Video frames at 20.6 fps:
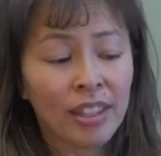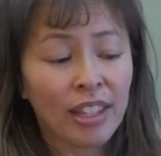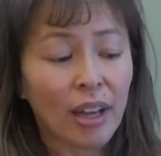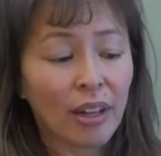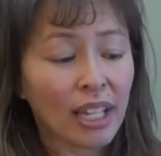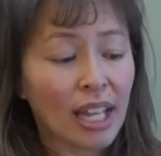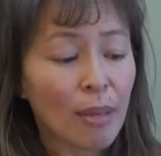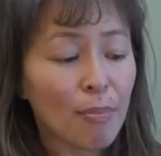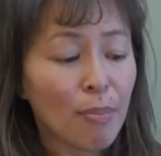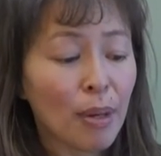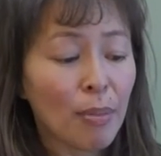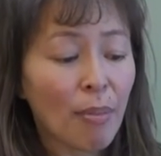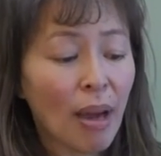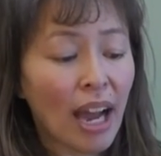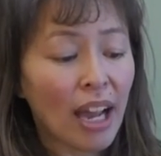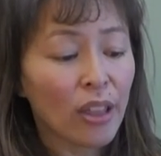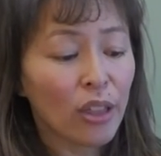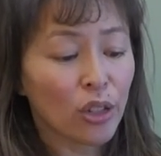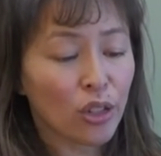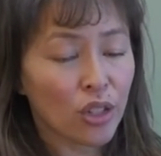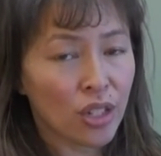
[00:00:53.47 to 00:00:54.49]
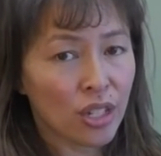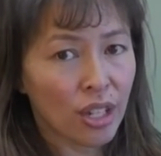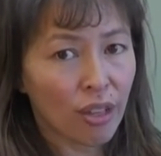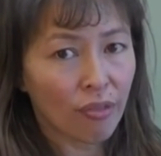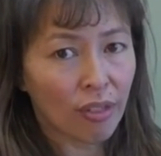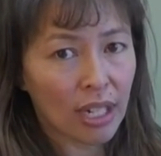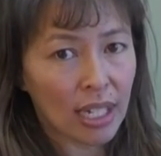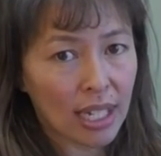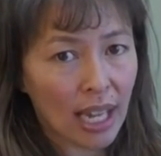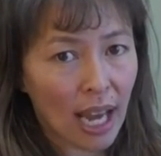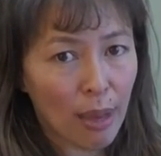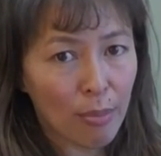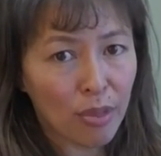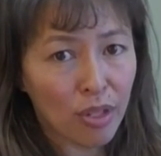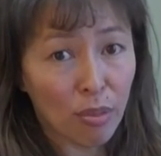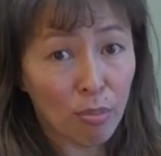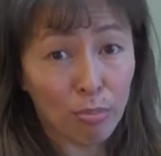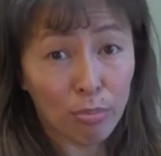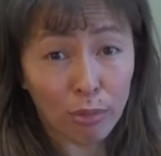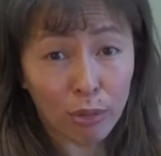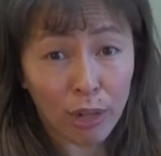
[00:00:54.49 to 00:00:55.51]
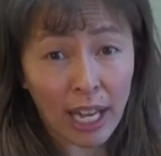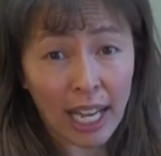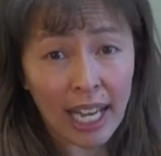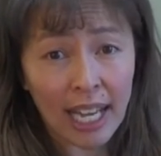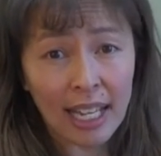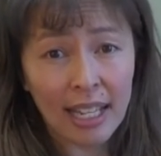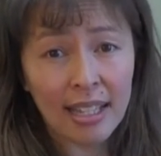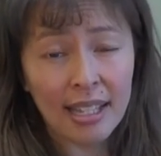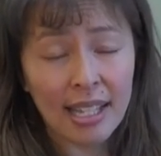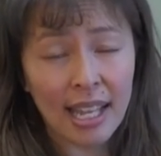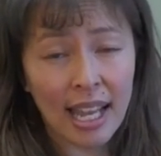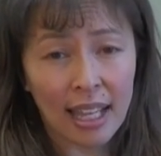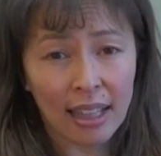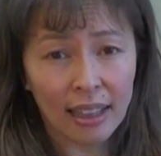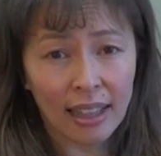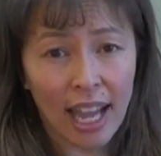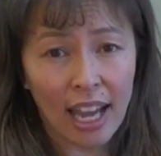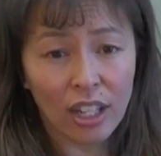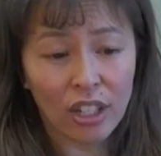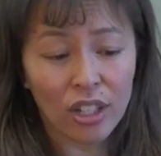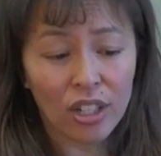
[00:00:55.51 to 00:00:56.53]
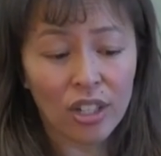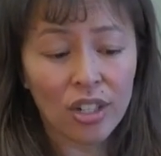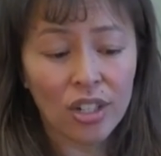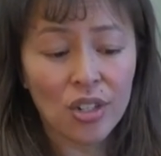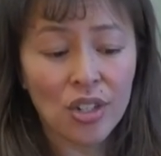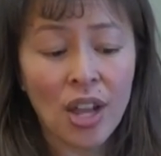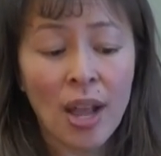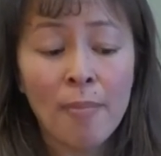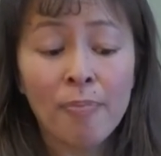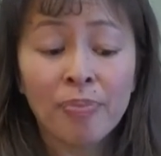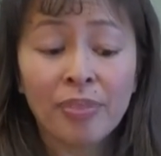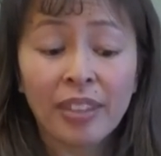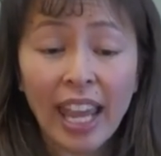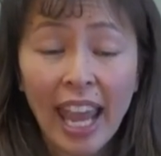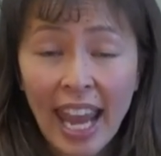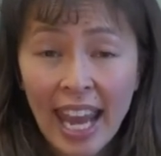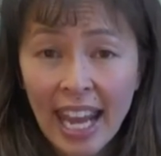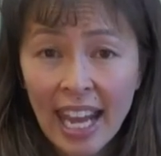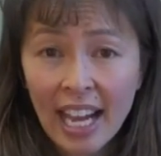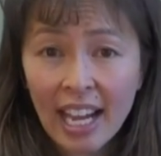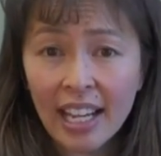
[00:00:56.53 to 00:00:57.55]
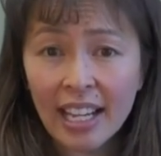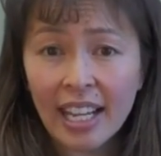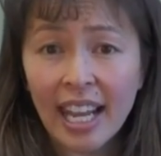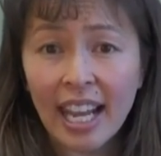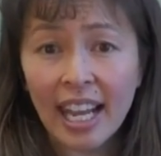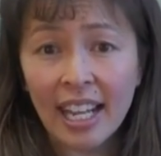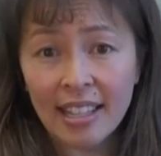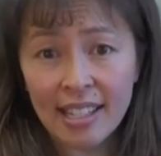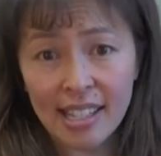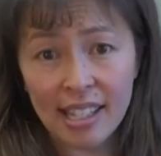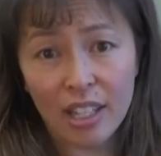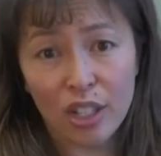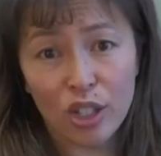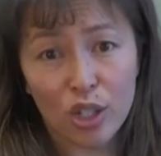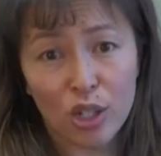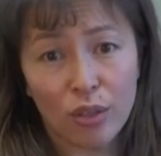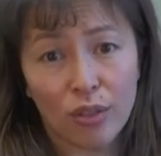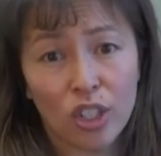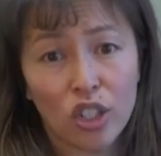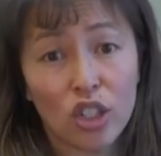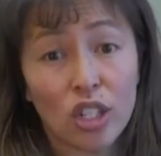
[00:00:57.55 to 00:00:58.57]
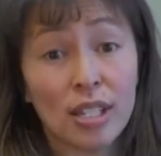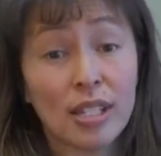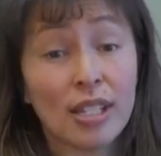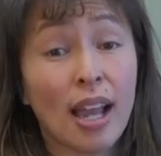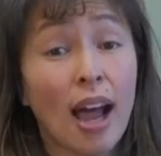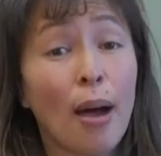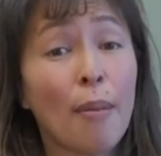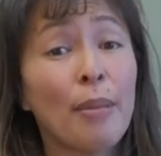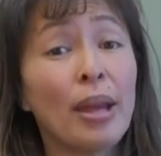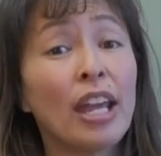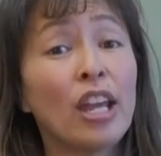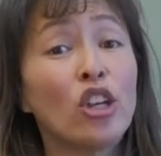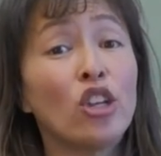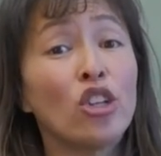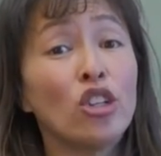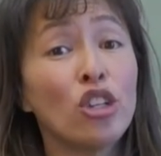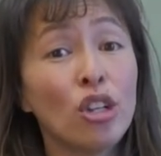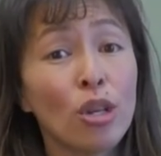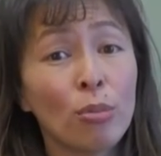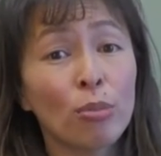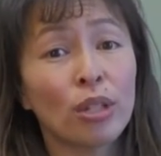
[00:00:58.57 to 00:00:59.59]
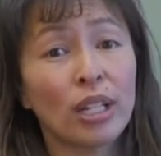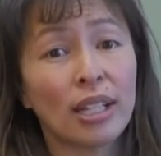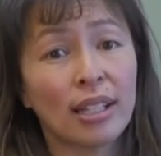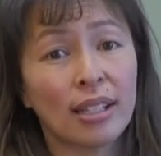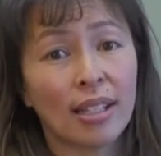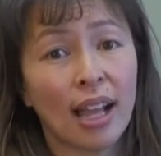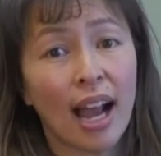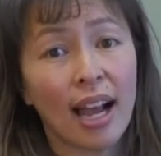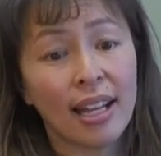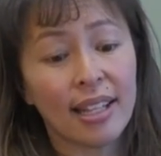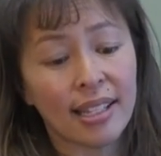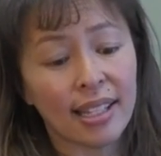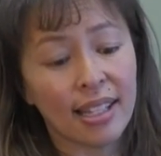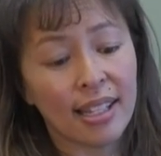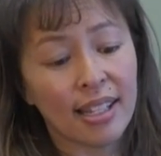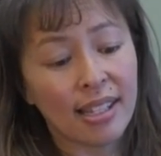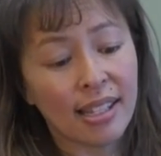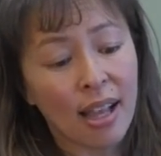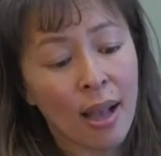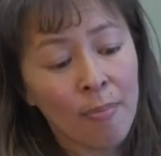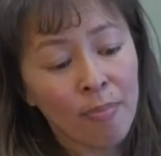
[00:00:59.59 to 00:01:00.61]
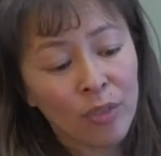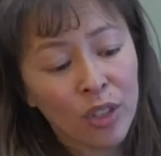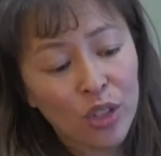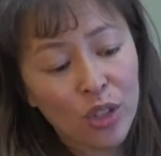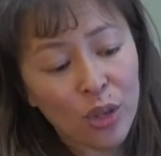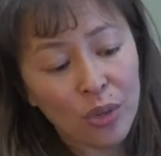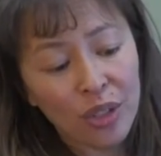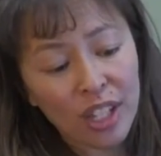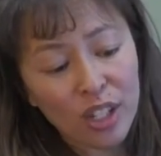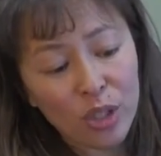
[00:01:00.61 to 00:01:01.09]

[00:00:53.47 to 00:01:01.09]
Now, keep in mind there's different types of brands and letters, and insulin syringes come in numerous sizes. So